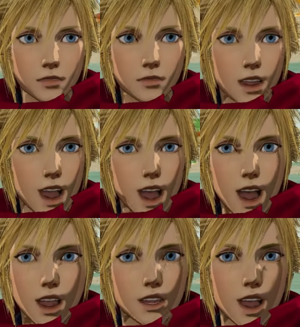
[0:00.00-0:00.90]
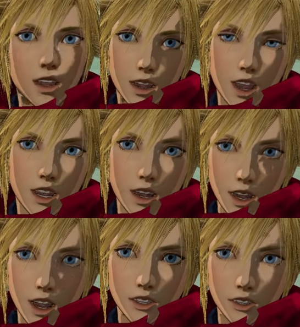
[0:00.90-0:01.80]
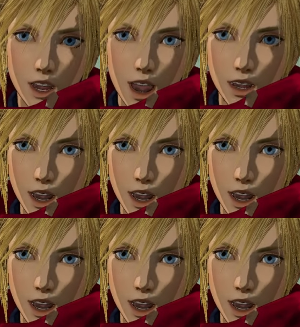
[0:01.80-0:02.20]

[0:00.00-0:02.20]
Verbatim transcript: uh, you know a few other games as well.